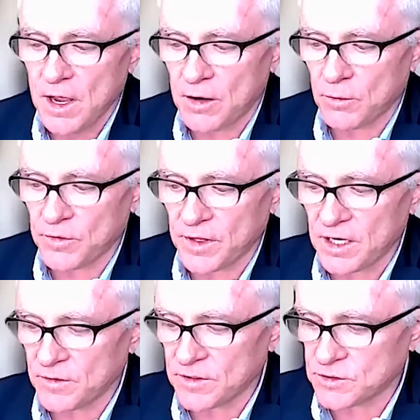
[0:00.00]
I don't think
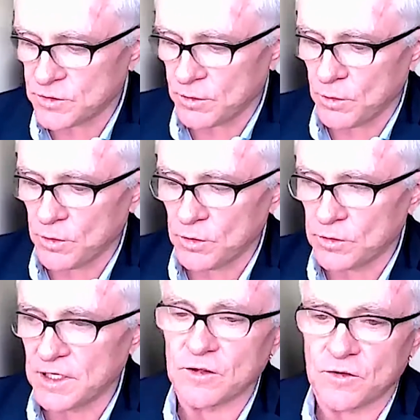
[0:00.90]
any of us
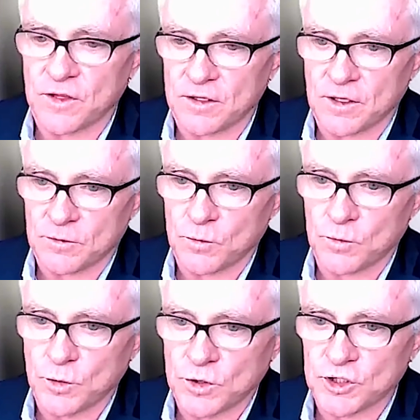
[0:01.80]
didn't think that
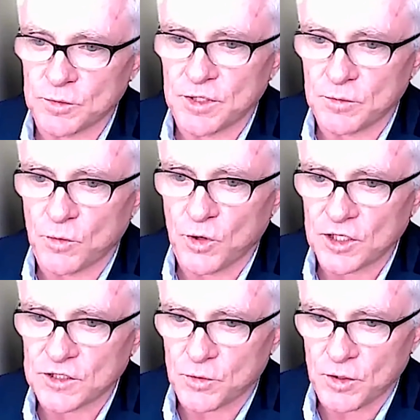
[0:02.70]
we, we shouldn't have been
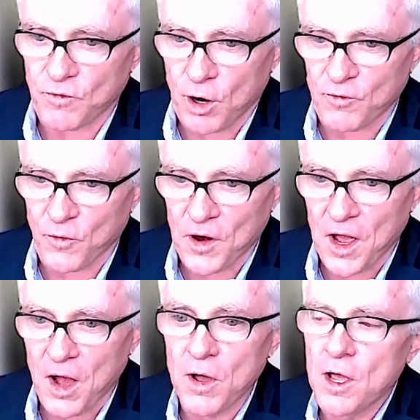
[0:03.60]
reconsidering far before
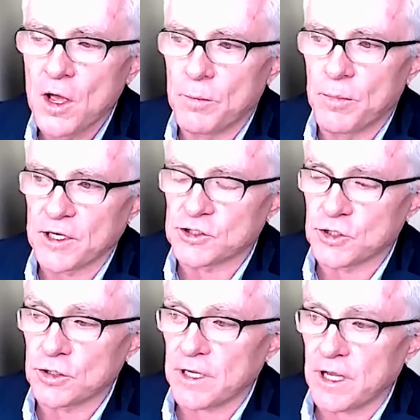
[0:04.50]
now, but it's
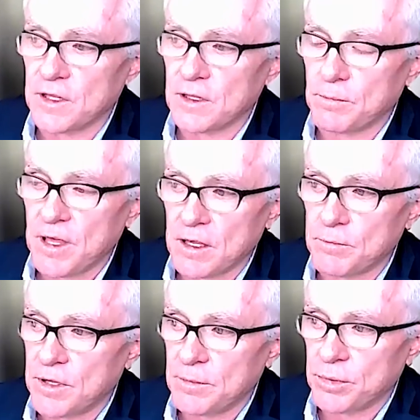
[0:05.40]
certainly I think
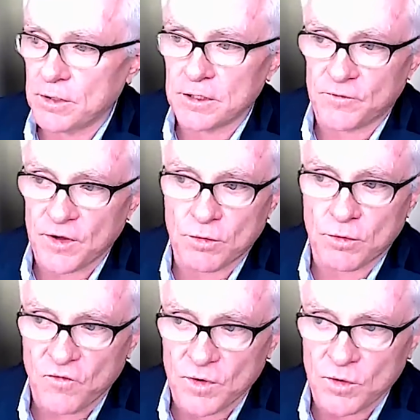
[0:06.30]
making people in the federal
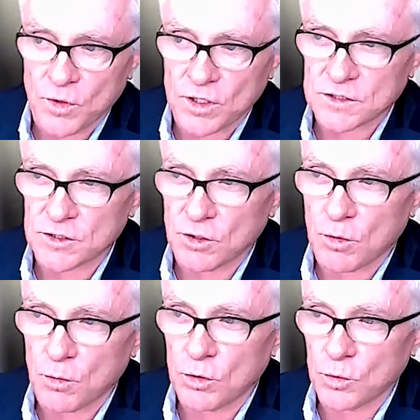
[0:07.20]
government reconsider
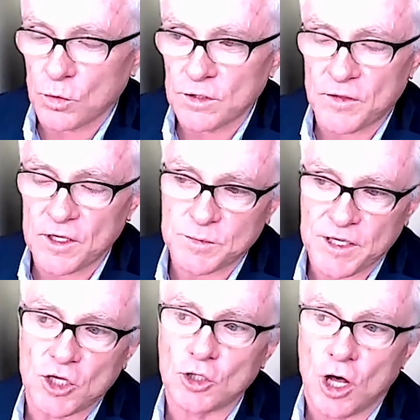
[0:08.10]
our role in the world. I think it's
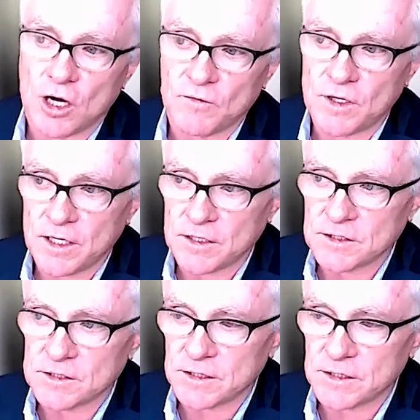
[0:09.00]
making a lot of
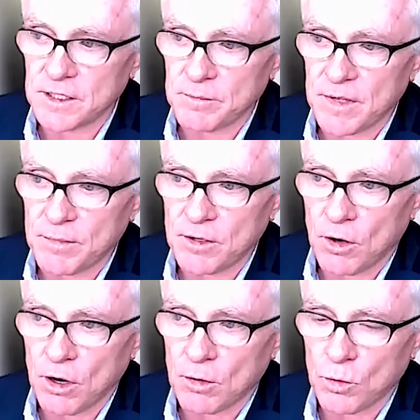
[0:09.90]
Canadians think maybe
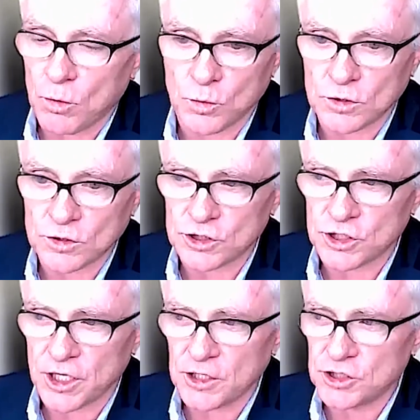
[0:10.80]
our role in the world should
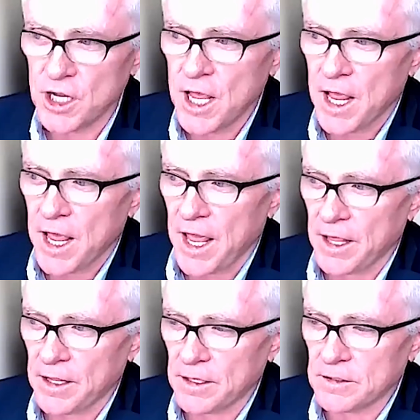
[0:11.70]
change,
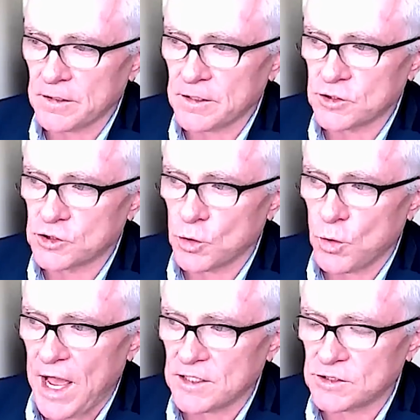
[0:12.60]
and so
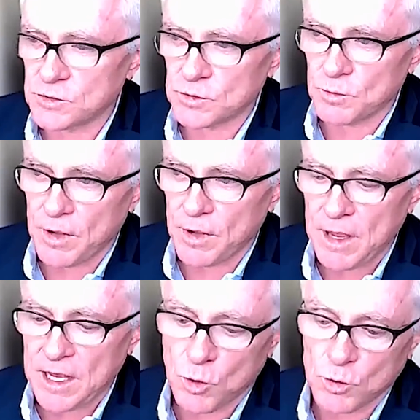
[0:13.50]
as
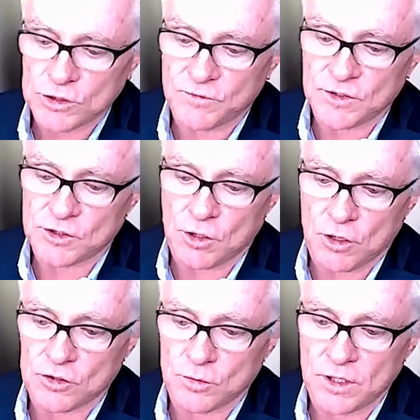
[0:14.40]
as most of us
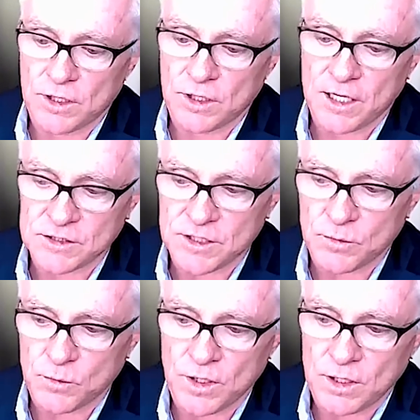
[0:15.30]
start to realize that
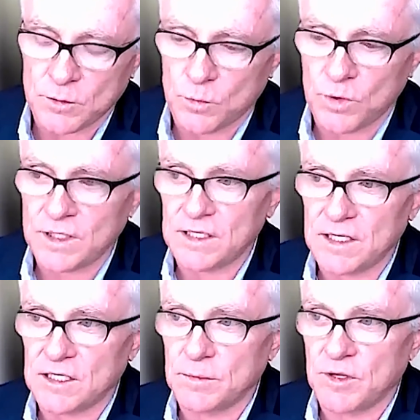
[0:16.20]
we really
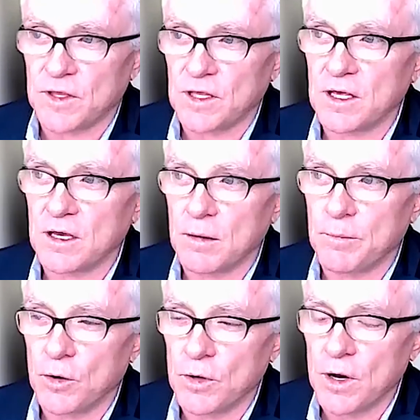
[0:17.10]
need to be thinking
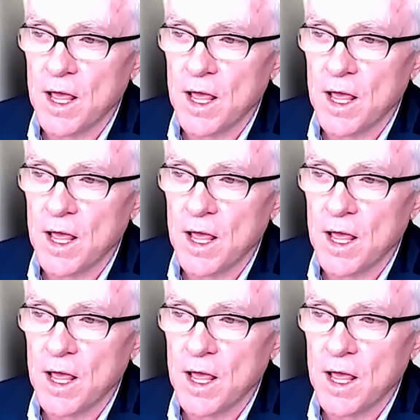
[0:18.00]
about